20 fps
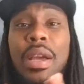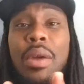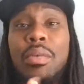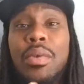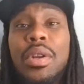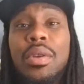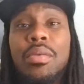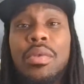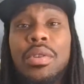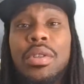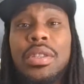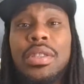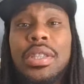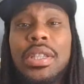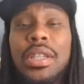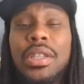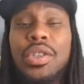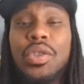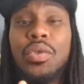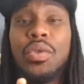I really want to
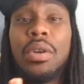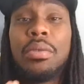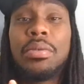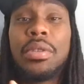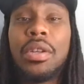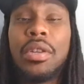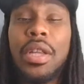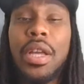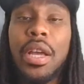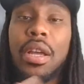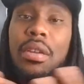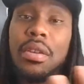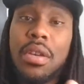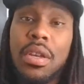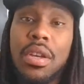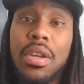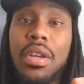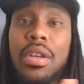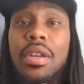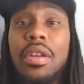set you up so that,
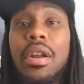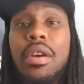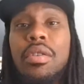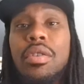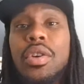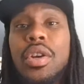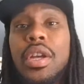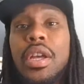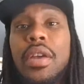you know,